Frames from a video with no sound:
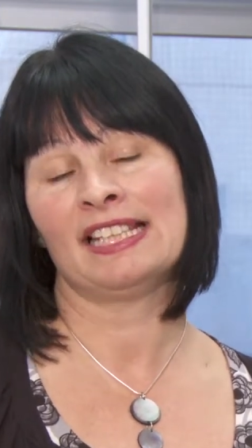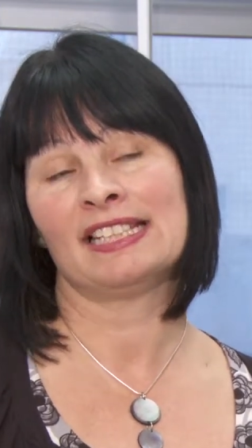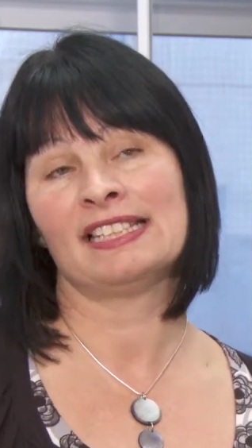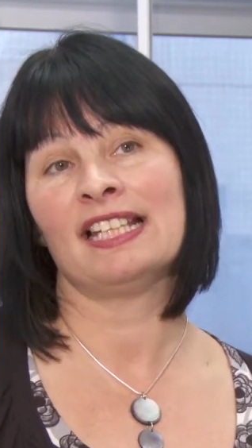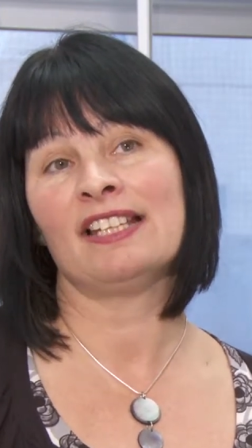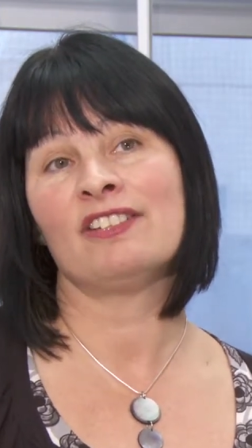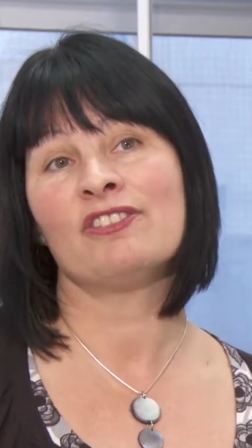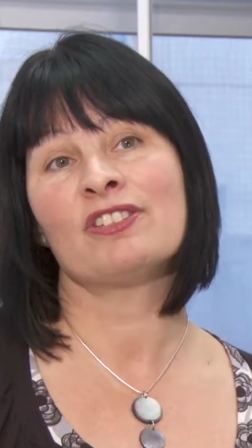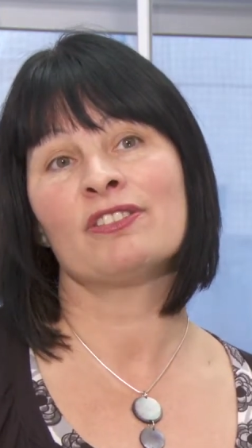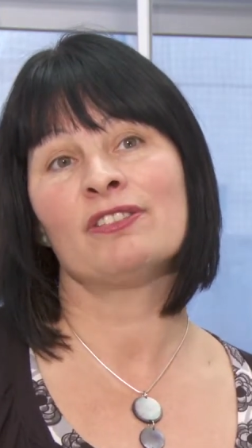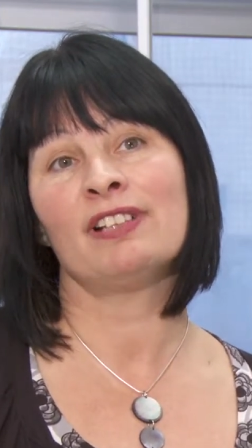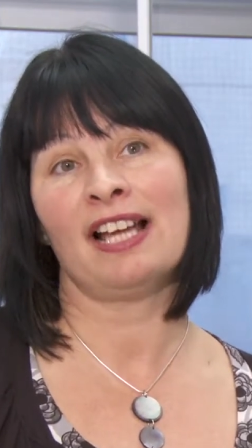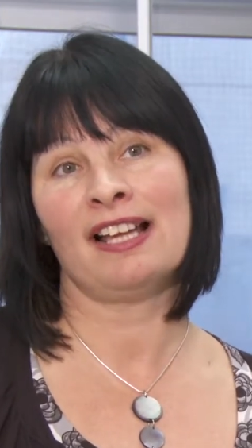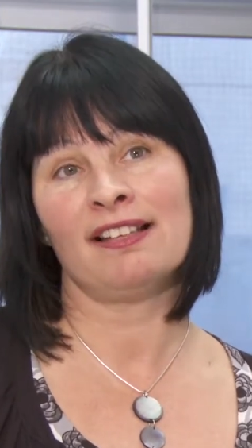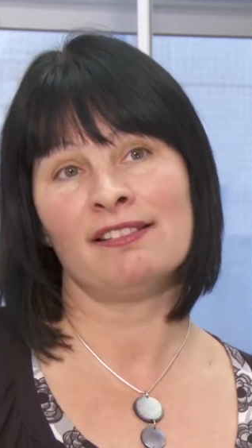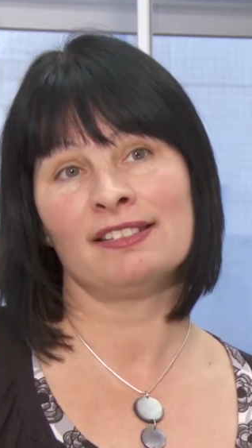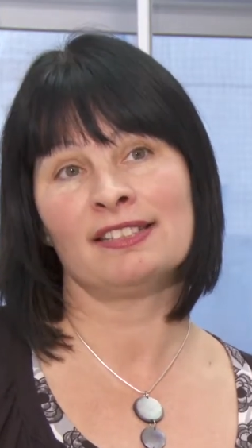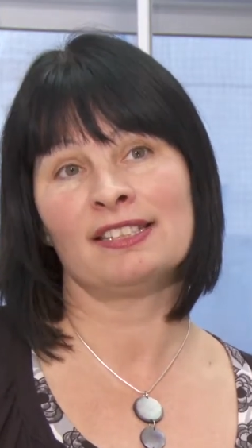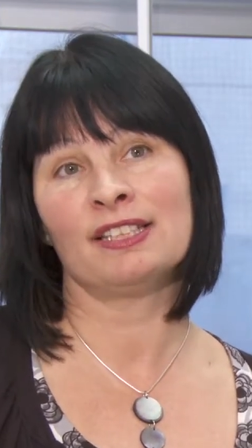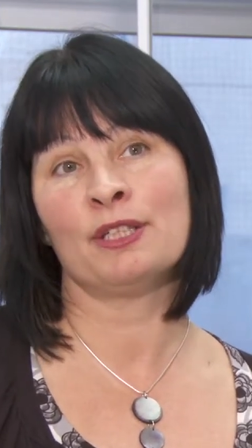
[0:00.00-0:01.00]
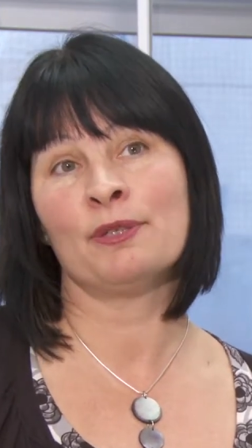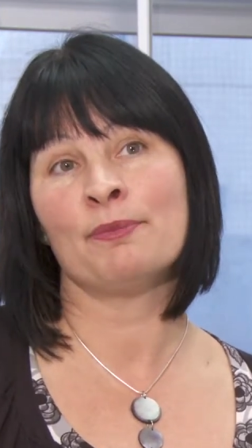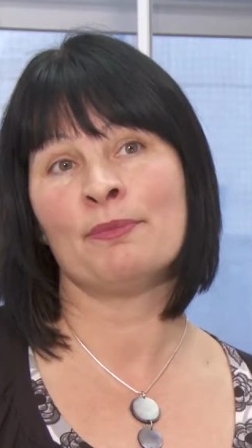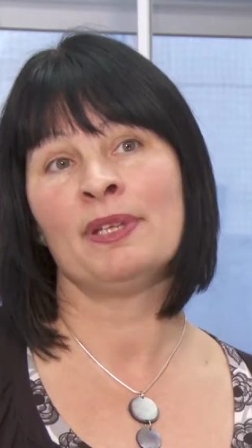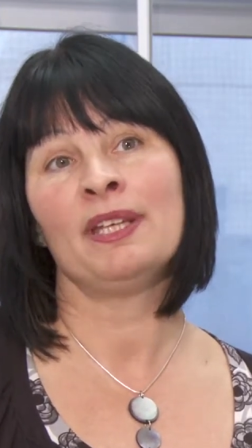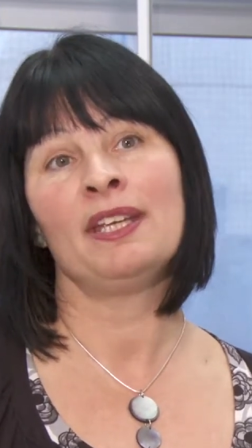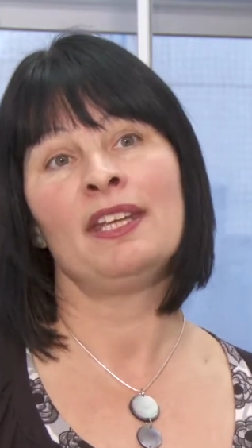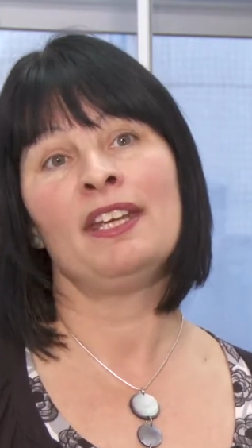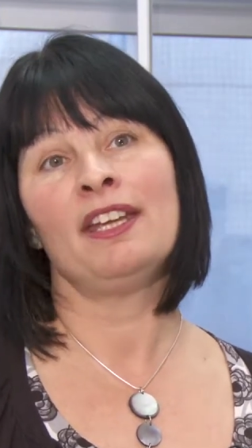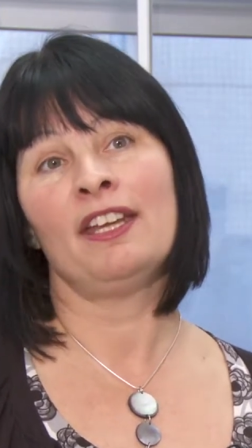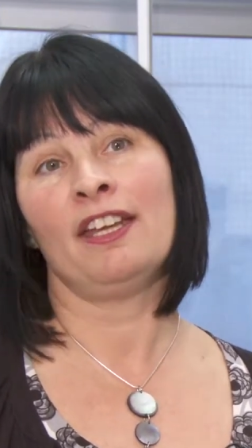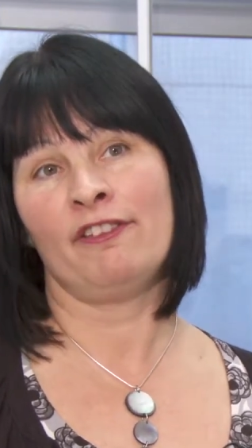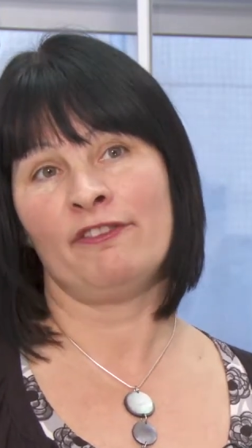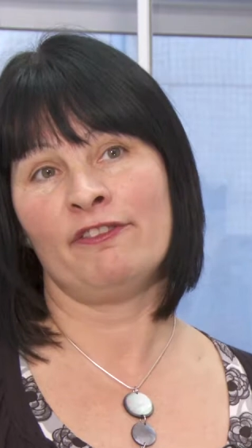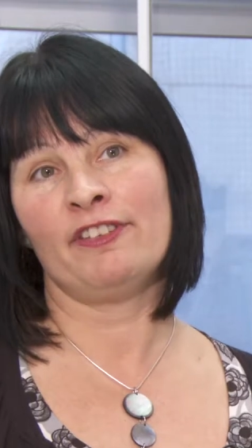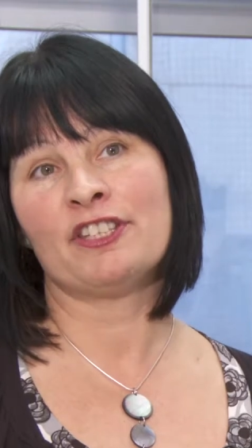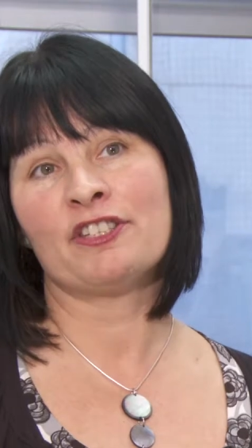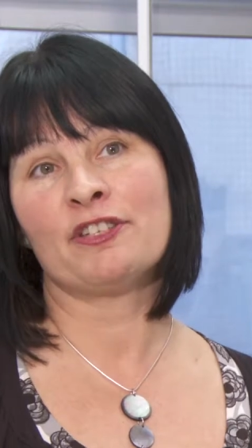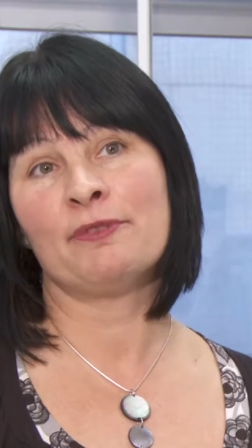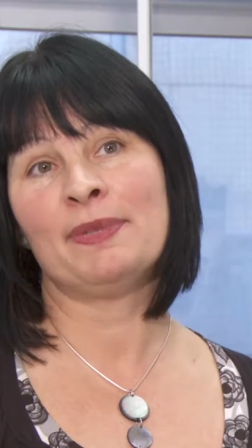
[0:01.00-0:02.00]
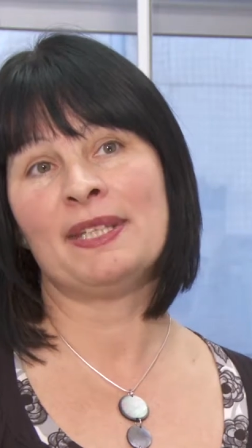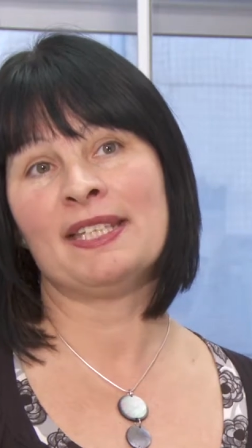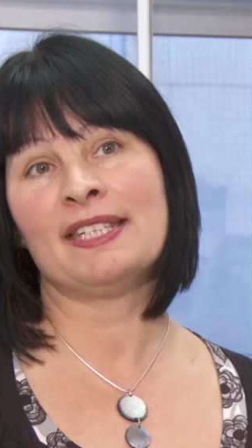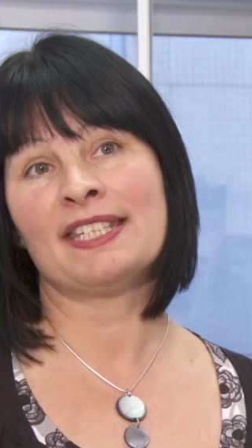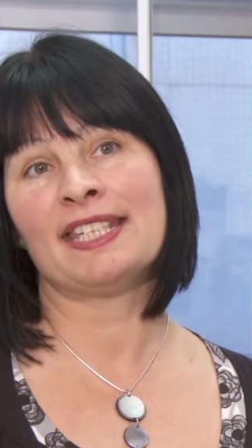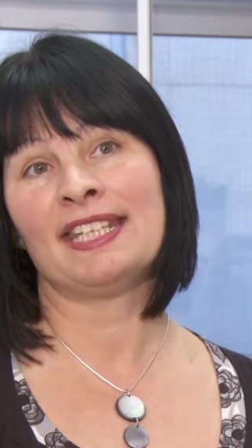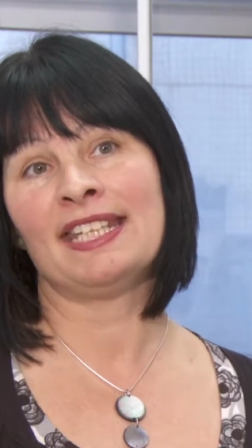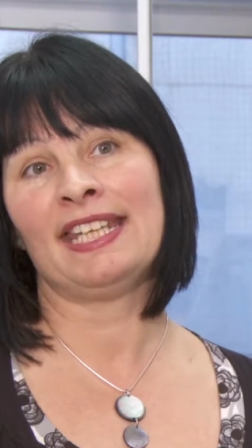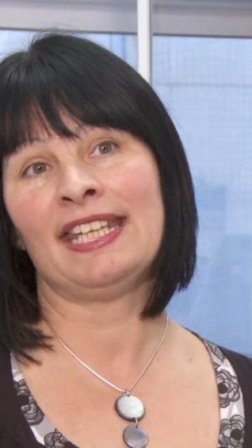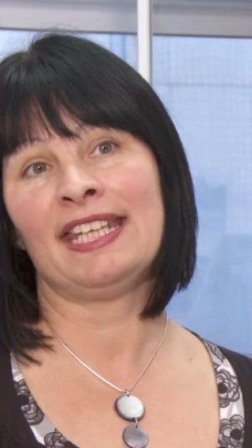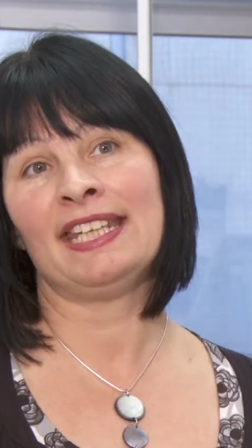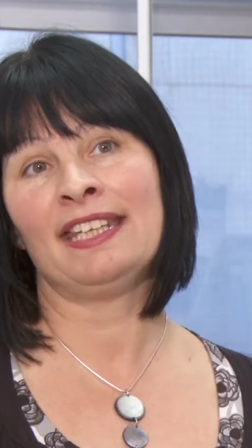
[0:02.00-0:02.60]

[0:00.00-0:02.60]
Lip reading: essential calcium and vitamin D.